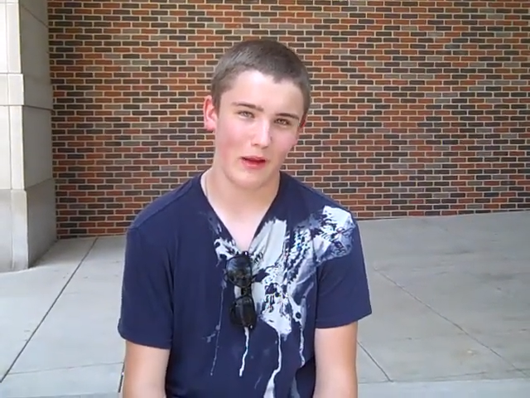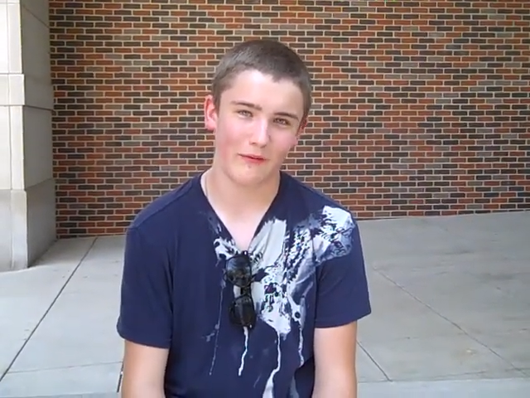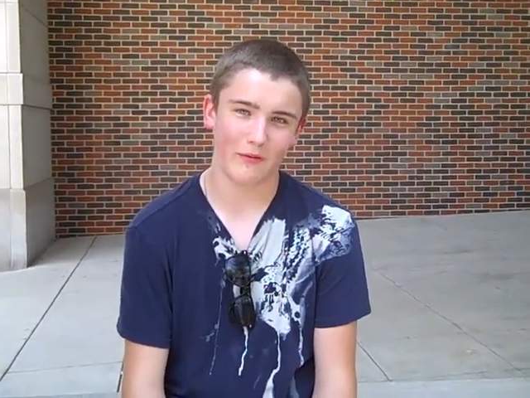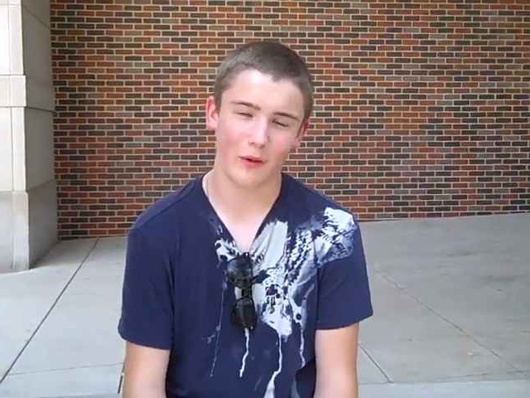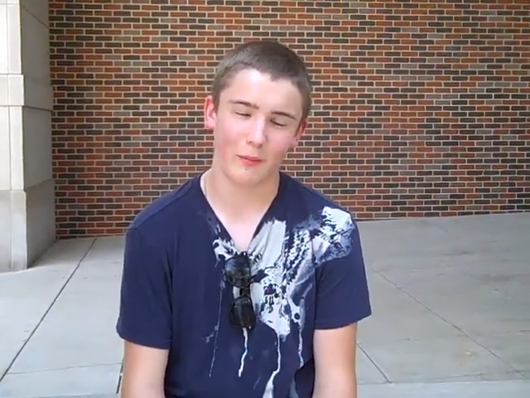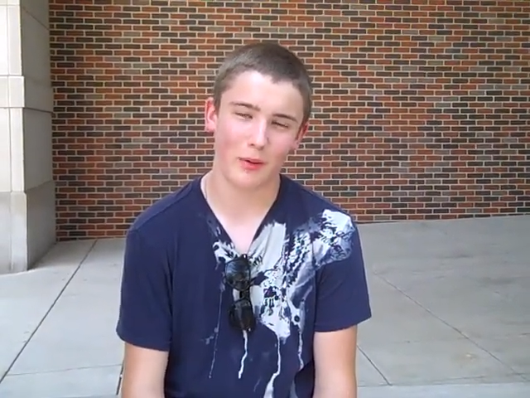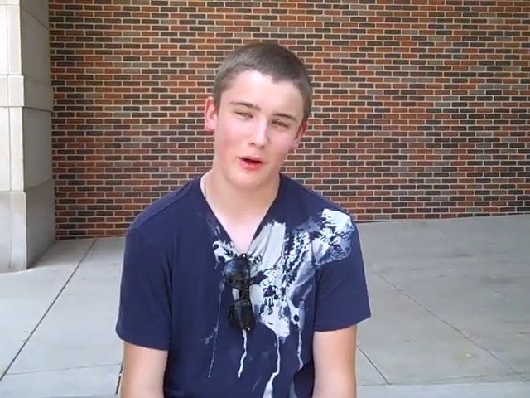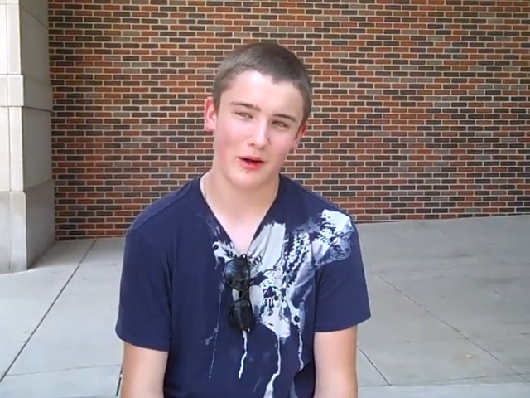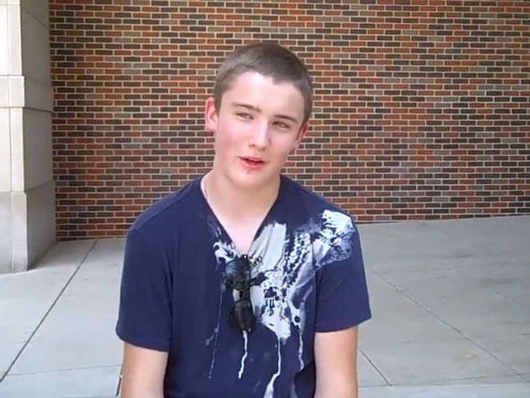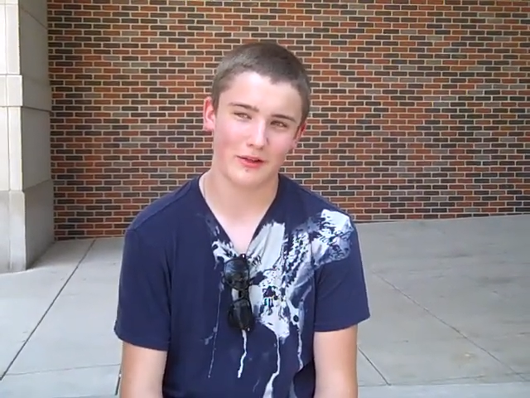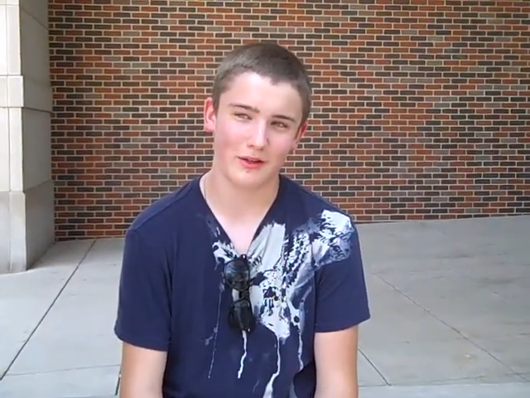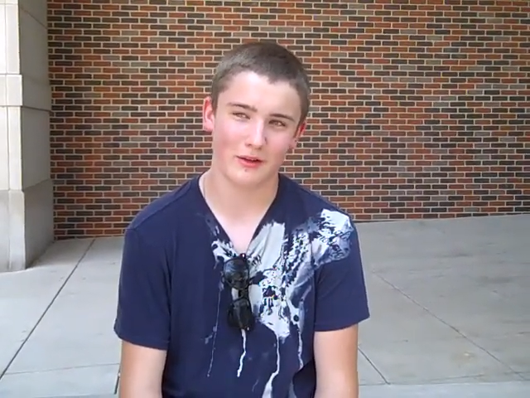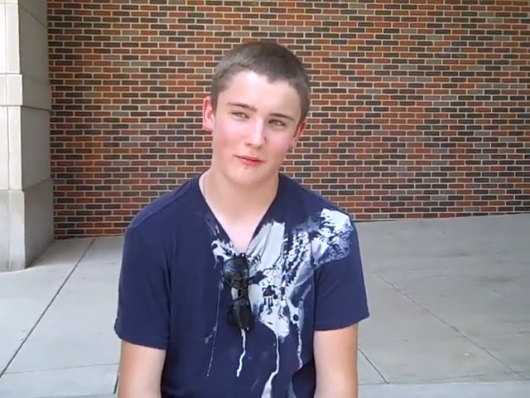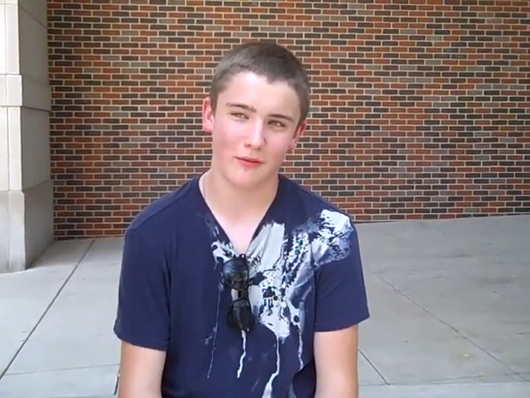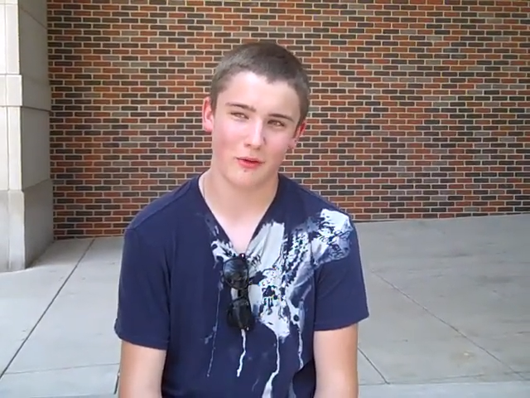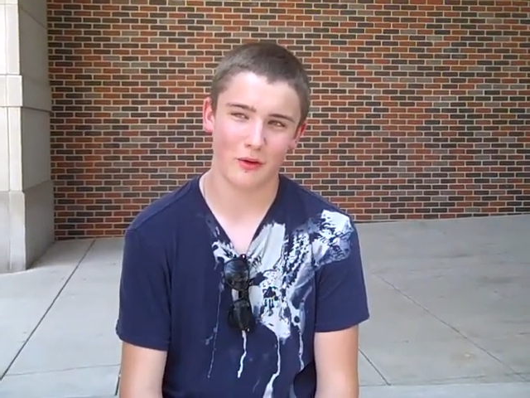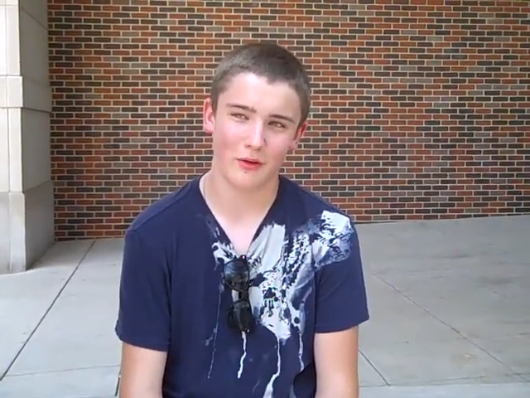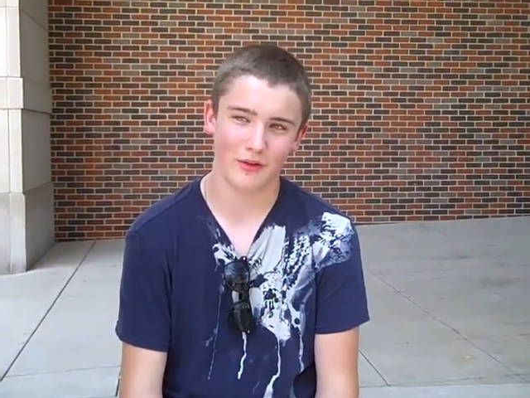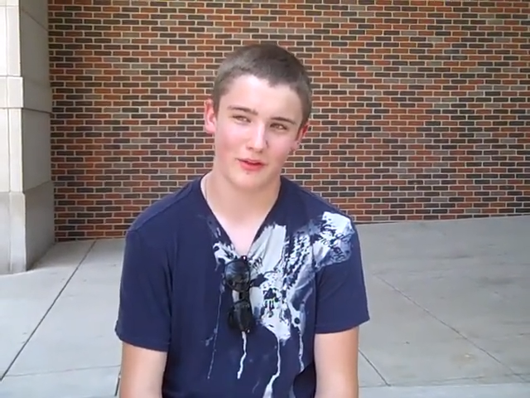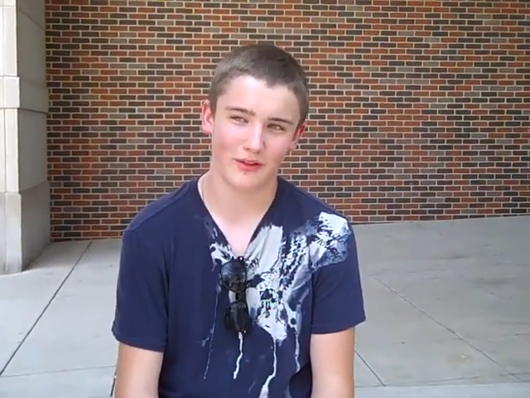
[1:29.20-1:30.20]
if they're punished to the
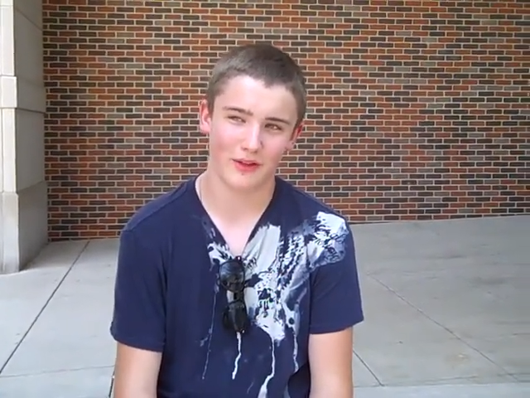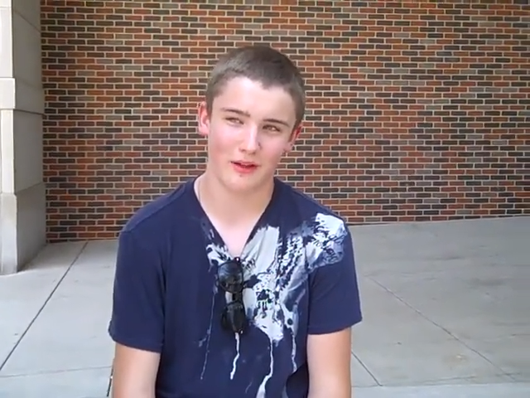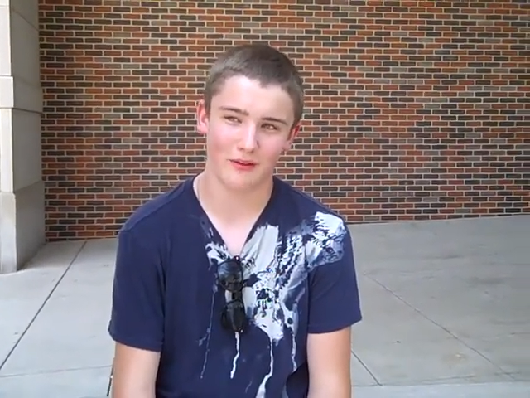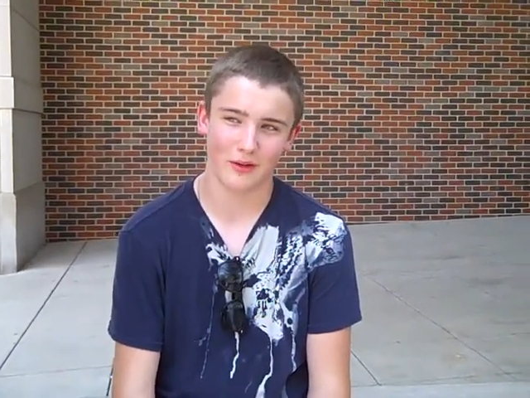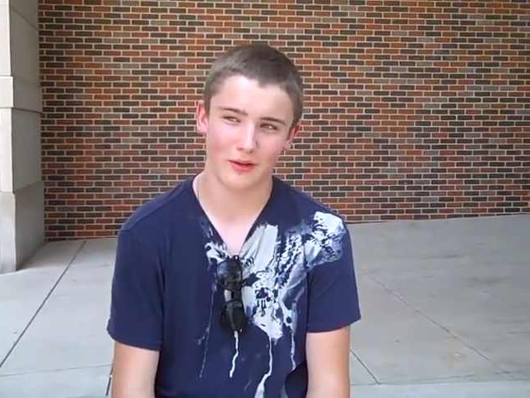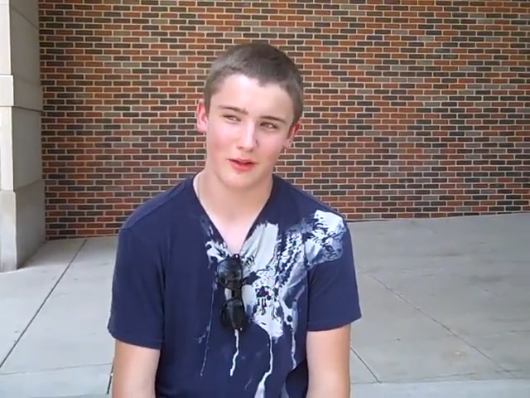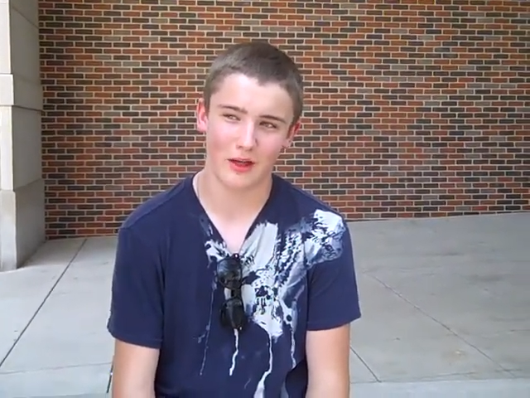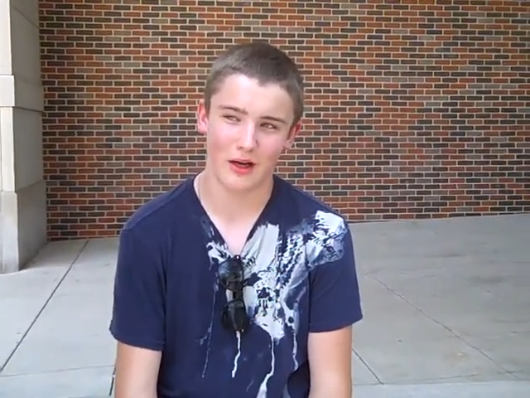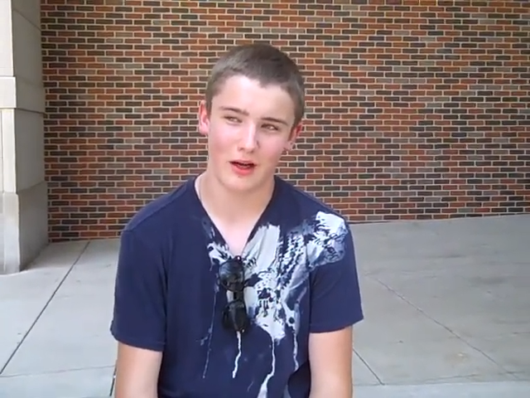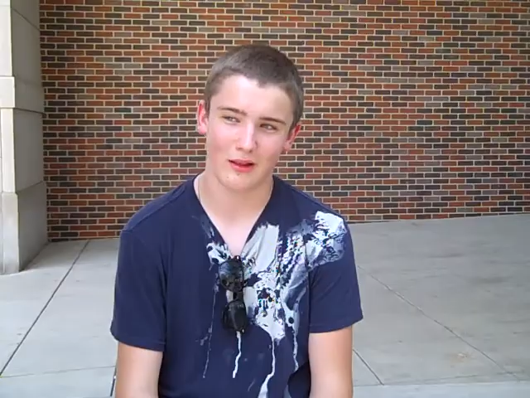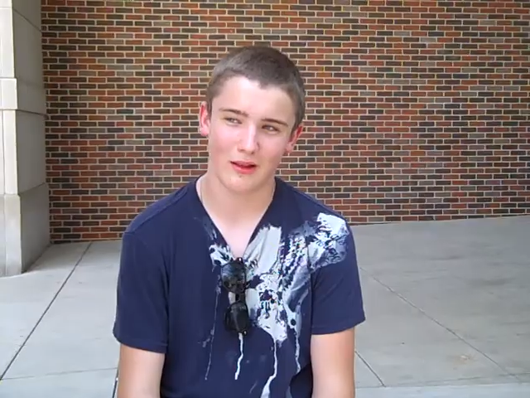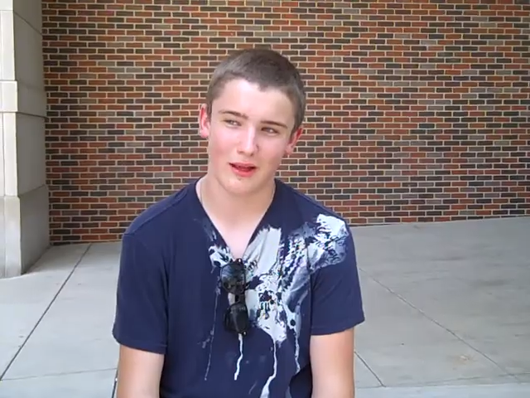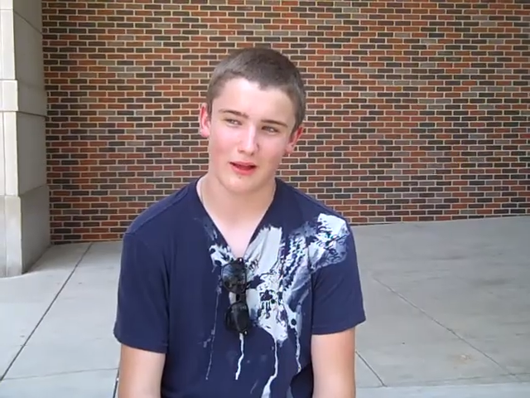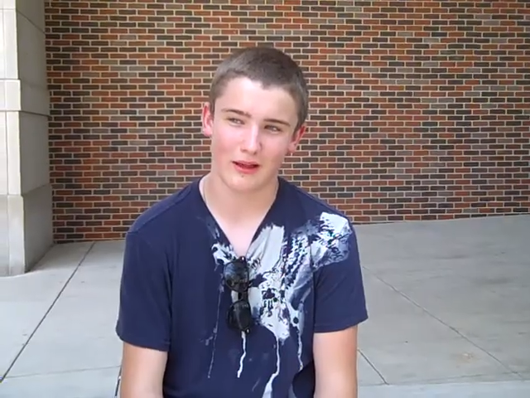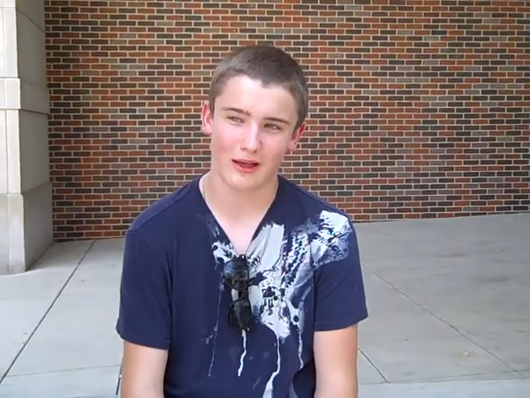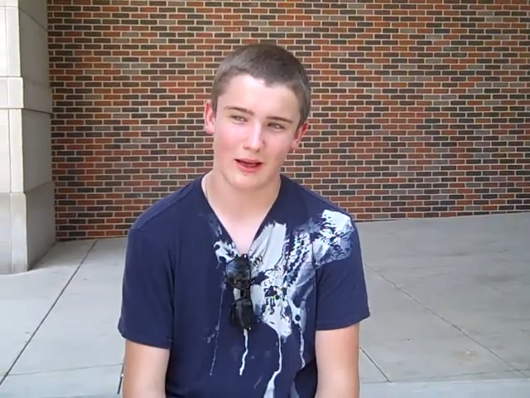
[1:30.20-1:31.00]
fullest extent of the law,